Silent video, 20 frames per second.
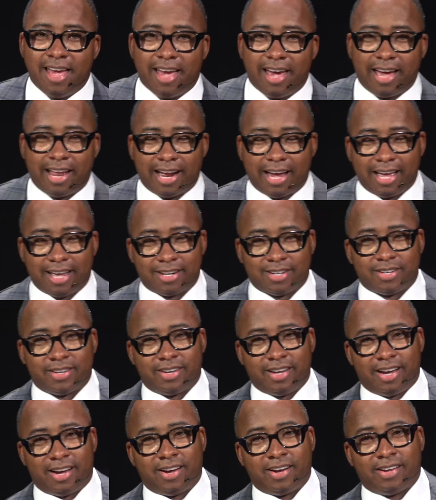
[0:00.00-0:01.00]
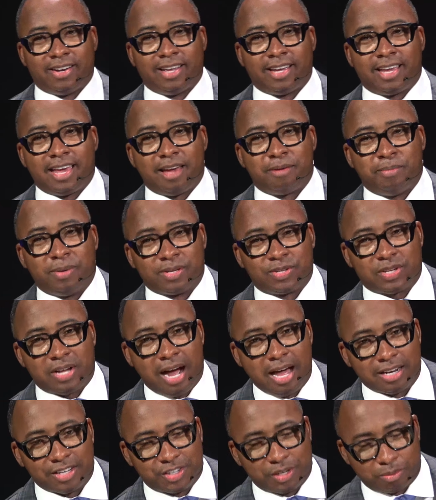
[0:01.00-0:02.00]
and I had a. Uh, they gave me a
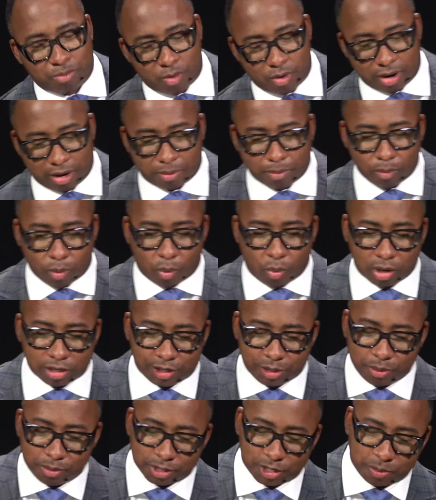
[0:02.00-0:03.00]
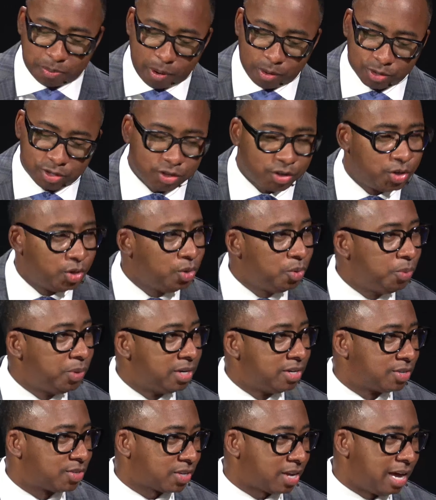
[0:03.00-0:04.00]
scholarship warning. But what you were supposed to do
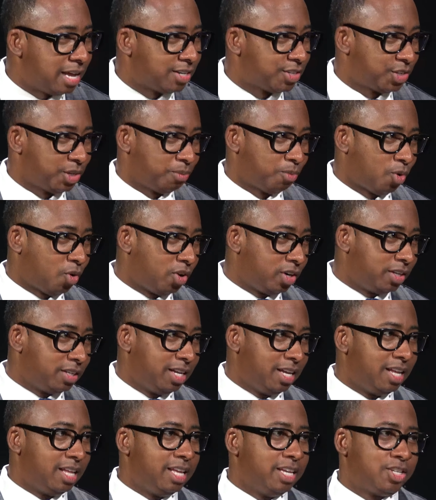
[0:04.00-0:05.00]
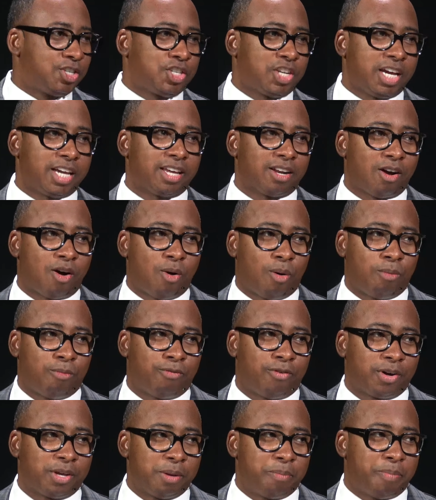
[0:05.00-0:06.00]
with the scholarship warning is take it home
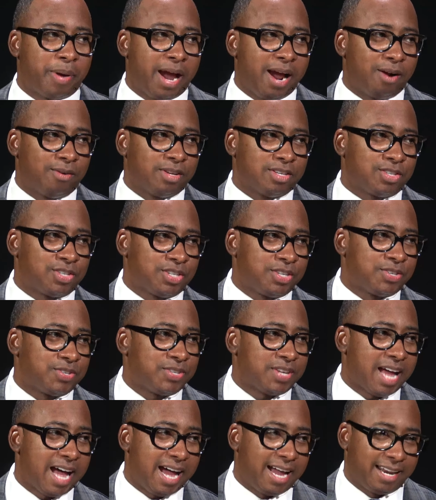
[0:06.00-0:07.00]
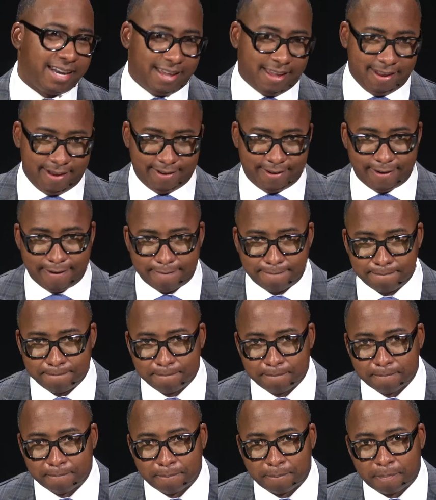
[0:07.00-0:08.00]
for your parents to sign it,
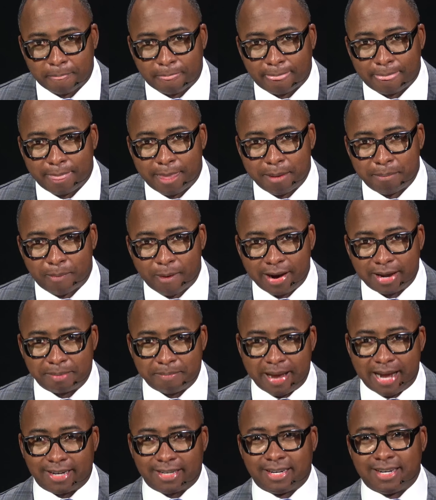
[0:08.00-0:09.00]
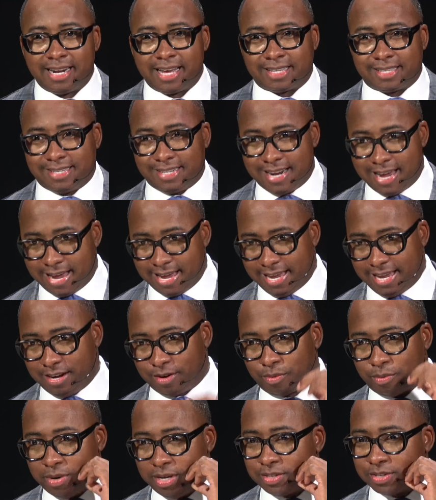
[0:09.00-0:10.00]
then bring it back the next day.
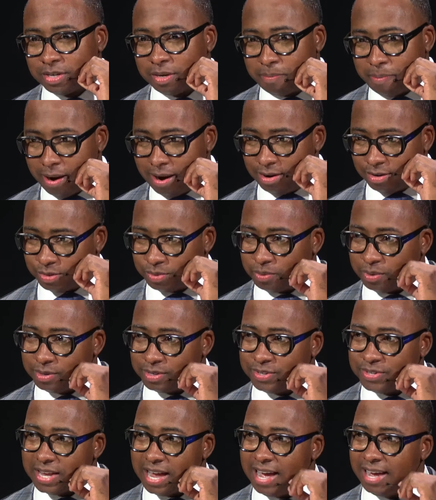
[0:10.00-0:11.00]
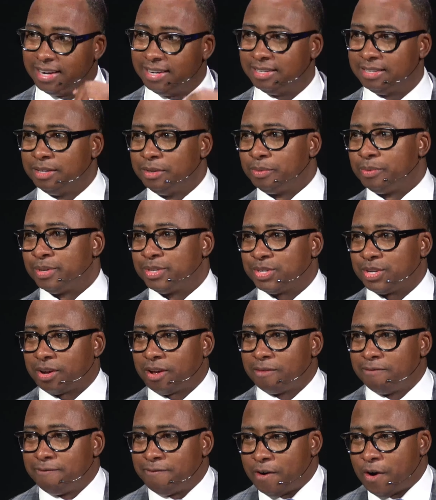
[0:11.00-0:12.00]
The reason the parents were to sign it was to
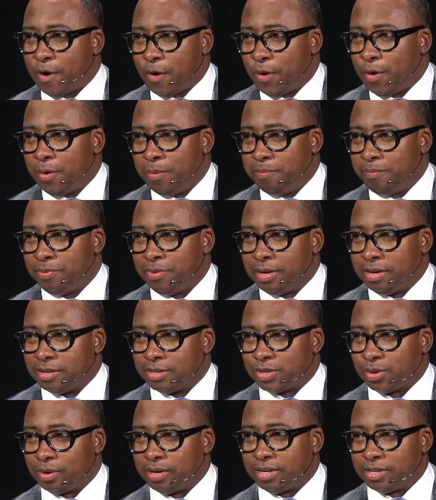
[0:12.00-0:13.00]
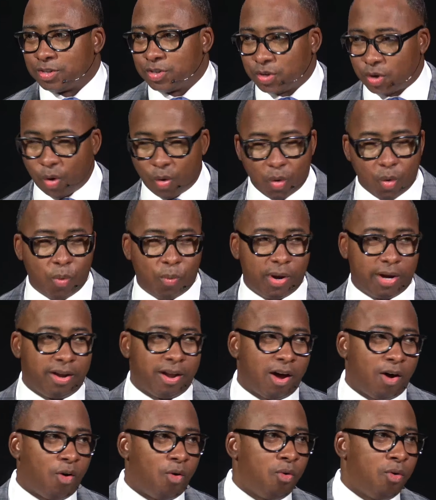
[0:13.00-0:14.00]
confirm so that the school would
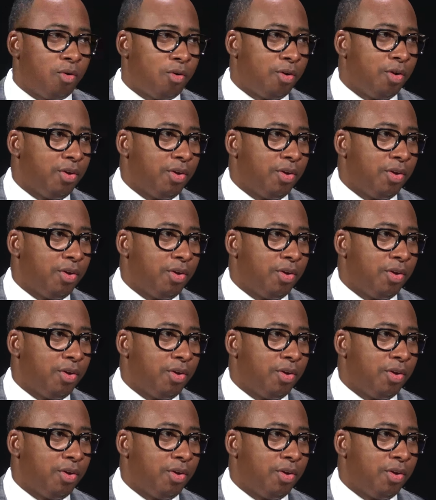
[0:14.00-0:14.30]
know,